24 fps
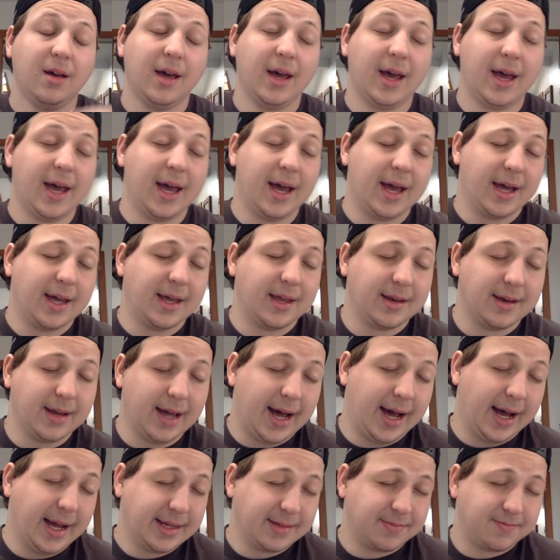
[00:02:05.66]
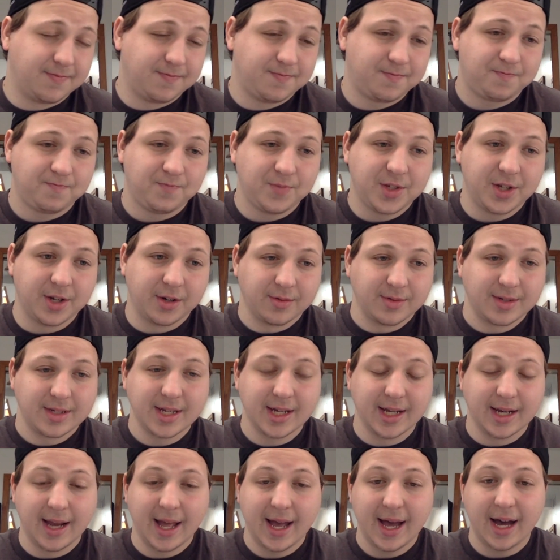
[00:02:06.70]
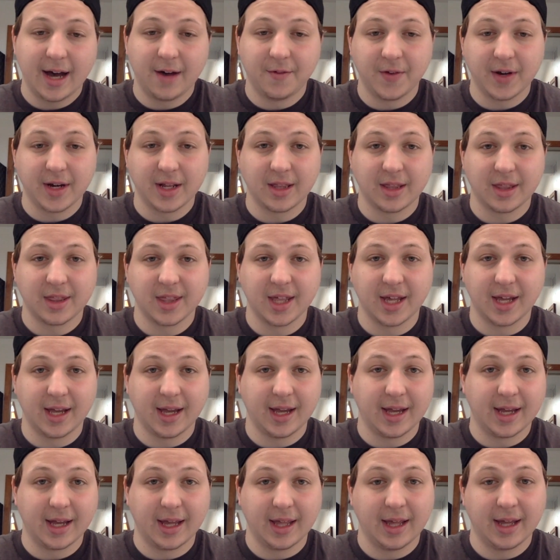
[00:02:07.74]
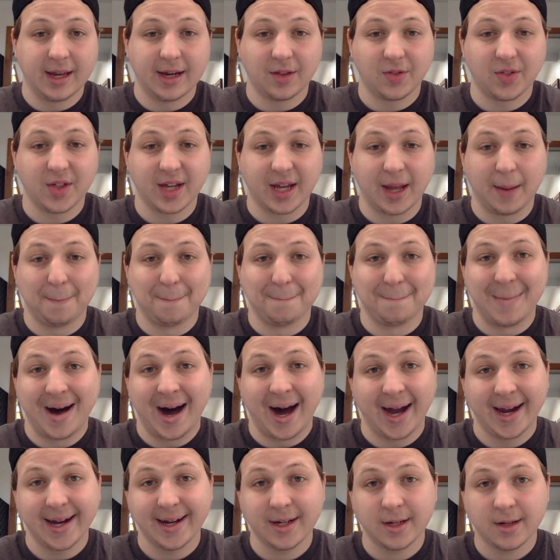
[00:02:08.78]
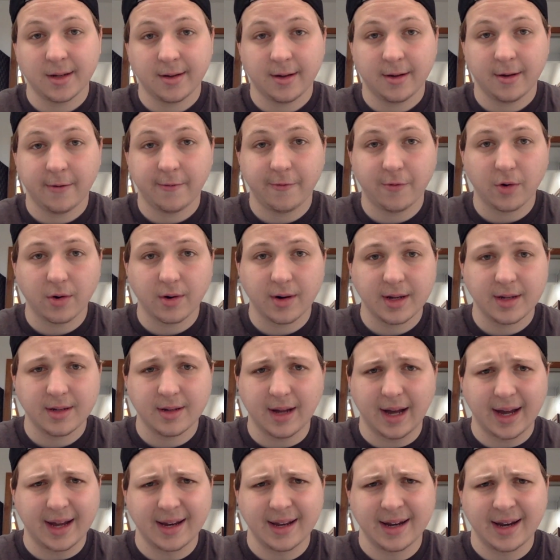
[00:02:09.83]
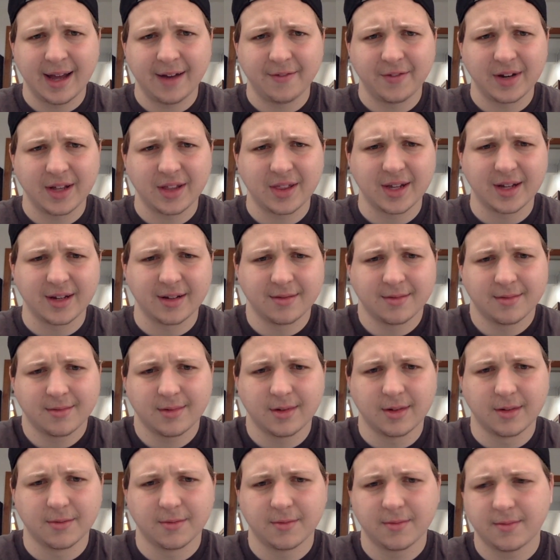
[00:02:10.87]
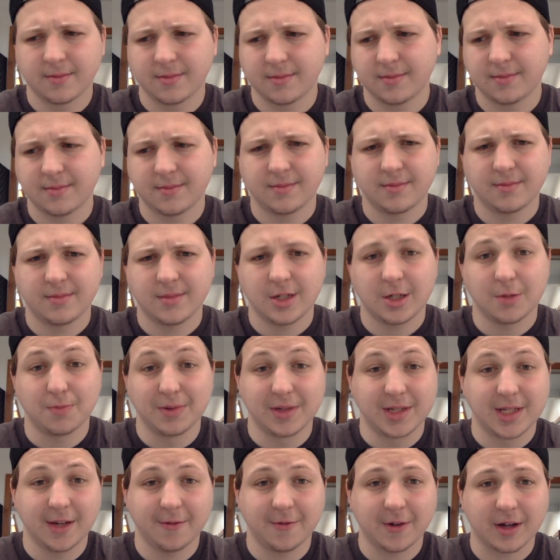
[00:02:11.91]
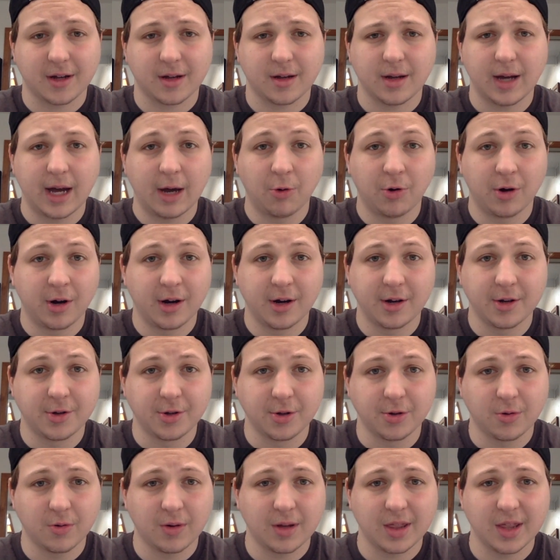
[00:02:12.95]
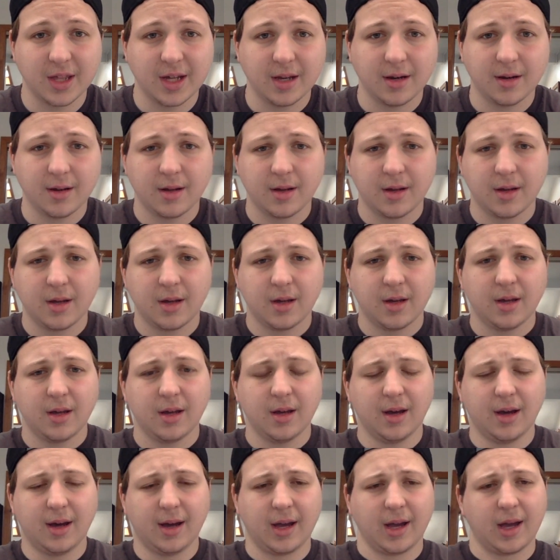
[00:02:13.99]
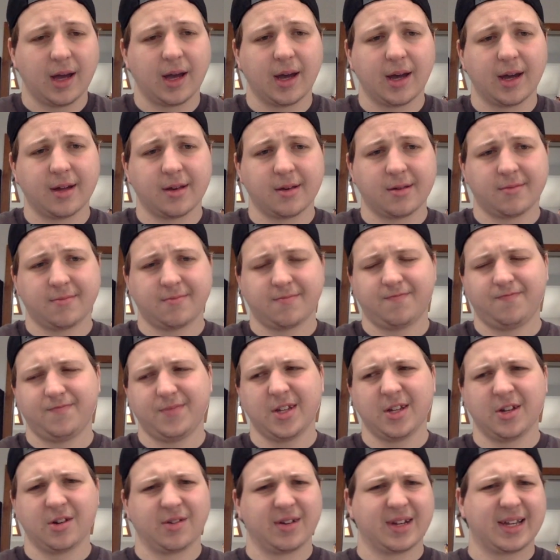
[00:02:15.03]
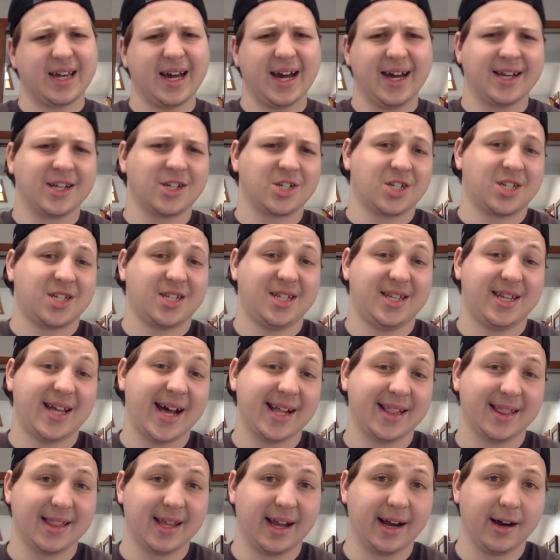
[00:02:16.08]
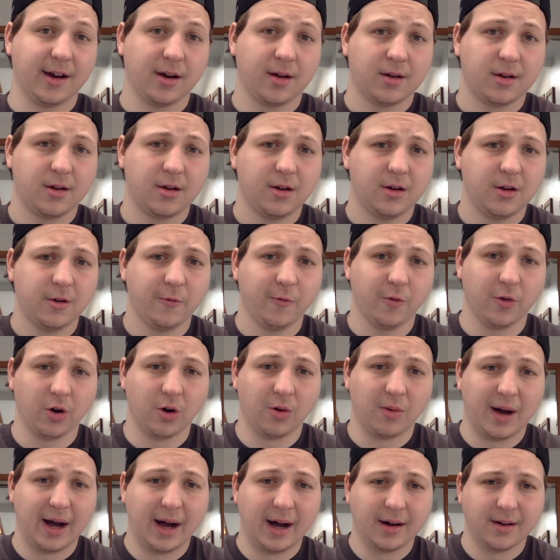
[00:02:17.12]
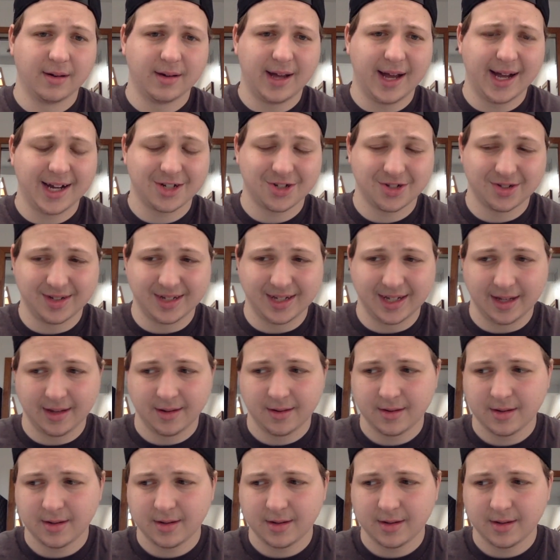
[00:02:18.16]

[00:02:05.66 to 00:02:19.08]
and I, didn't have anything in mind for it. I didn't have anything specific I wanted to do with it, and it kind of just sat there for a while. Actually,